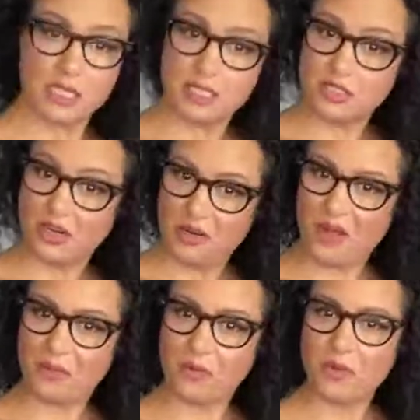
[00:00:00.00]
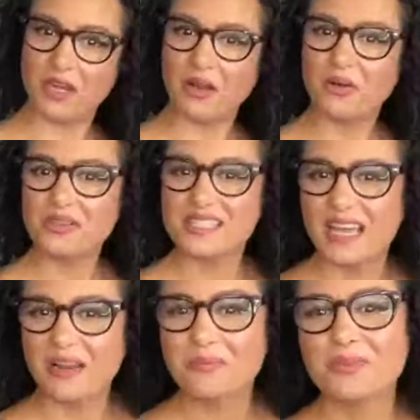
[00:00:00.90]
get started while we're waiting. Oh, who's
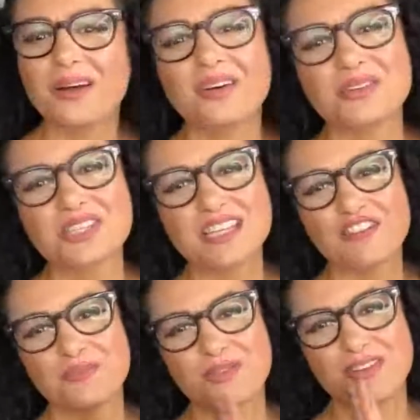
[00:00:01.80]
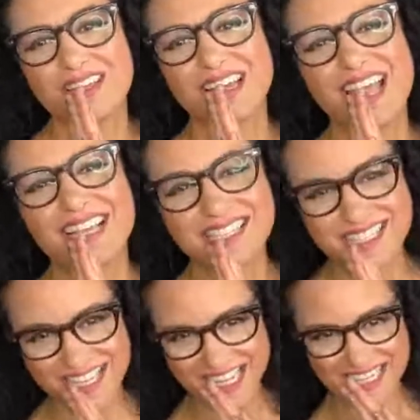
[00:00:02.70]
that? Oh, Chef Maria. Hey,
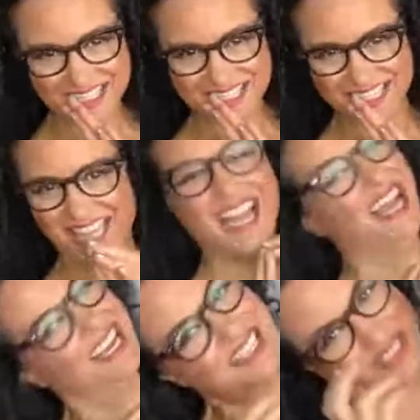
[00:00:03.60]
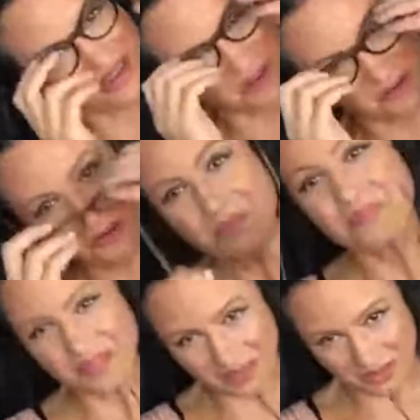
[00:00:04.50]
sis. So
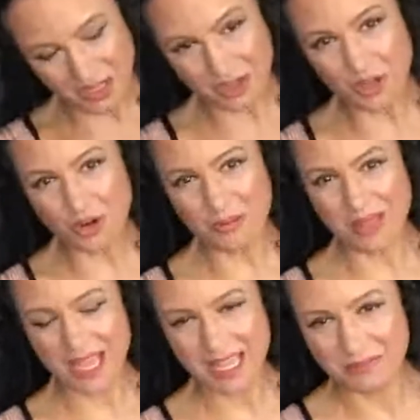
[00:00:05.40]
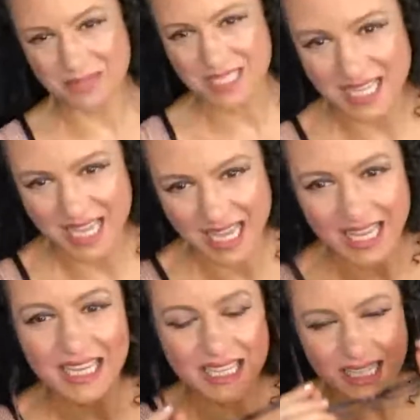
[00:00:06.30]
Gourmet
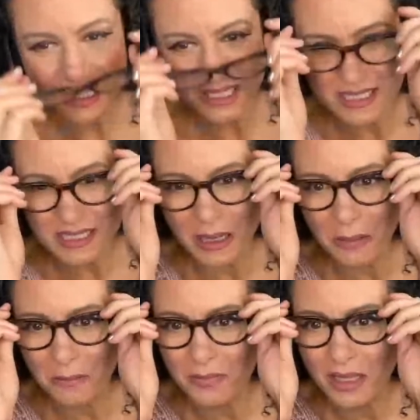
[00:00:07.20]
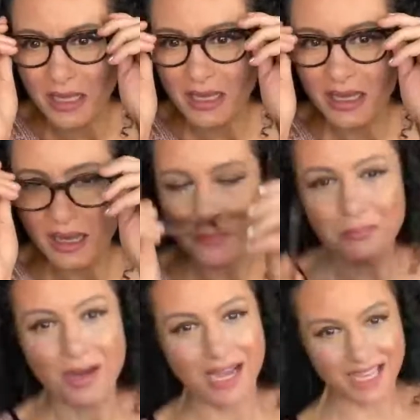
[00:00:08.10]
MTA is
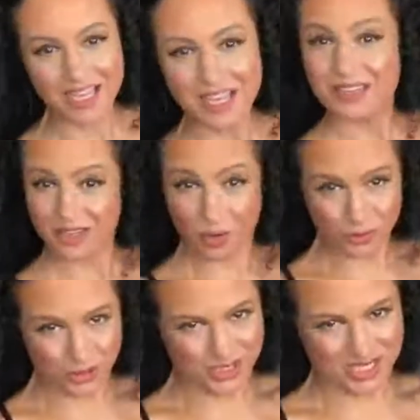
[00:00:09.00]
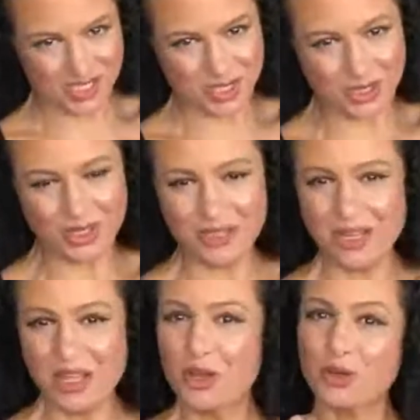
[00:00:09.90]
my older sister,
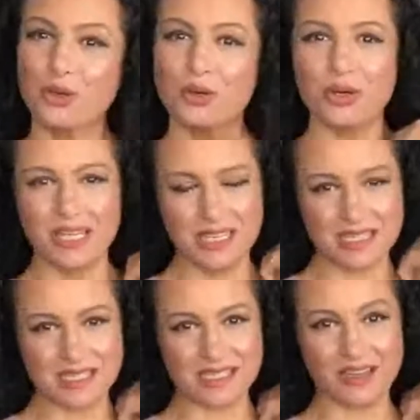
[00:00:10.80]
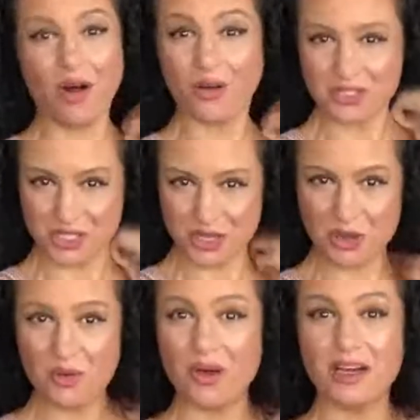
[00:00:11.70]
who is
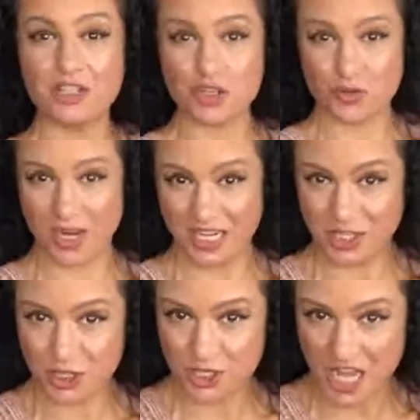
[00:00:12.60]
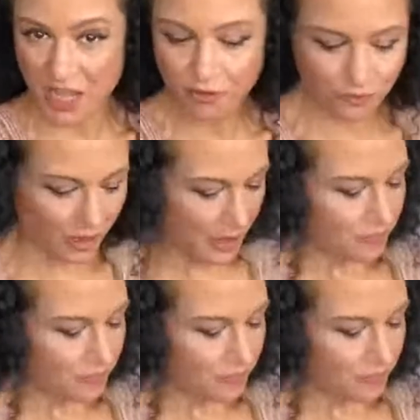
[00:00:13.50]
also a trained chef,